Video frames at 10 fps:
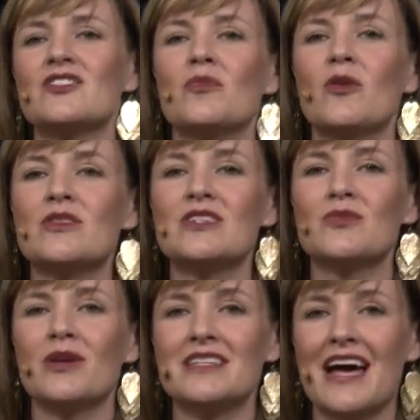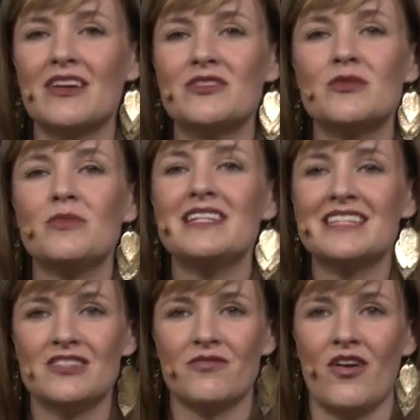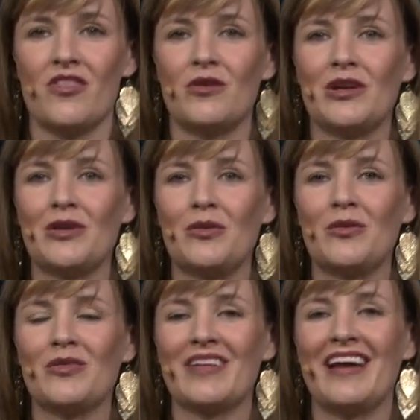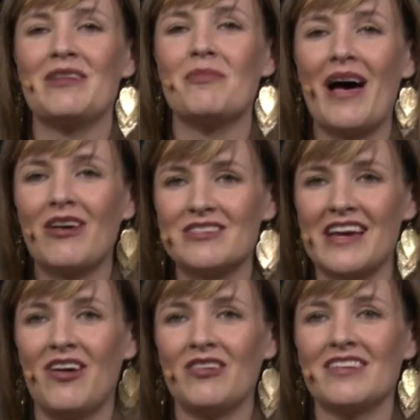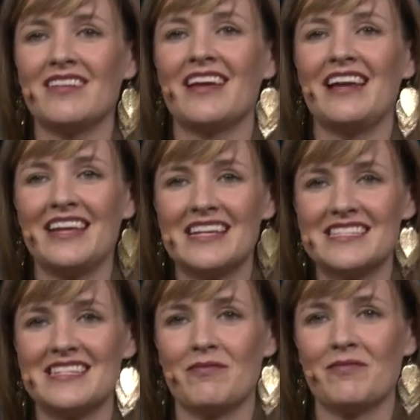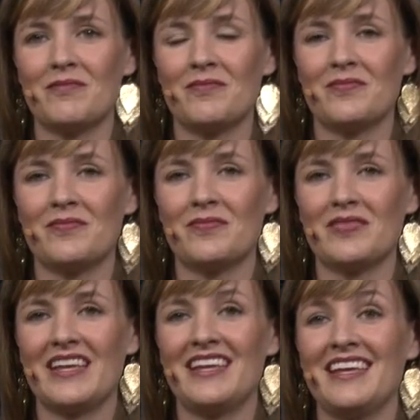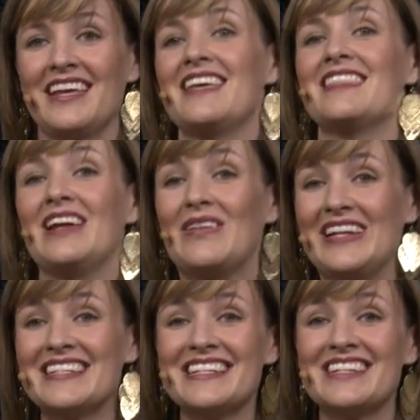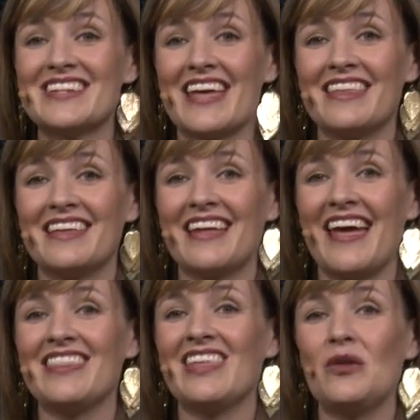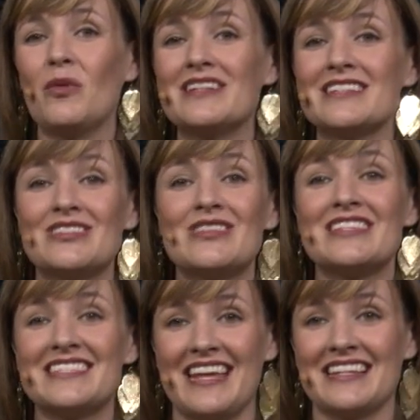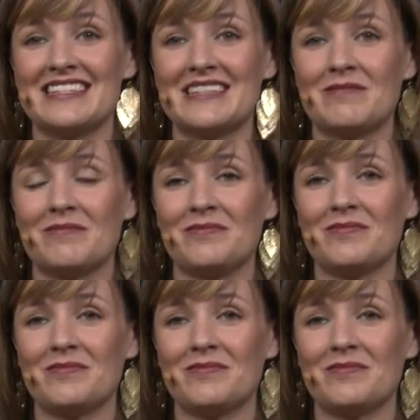So Moses went out to meet his father-in-law and bowed down and kissed him. They greeted each other and then went into the tent.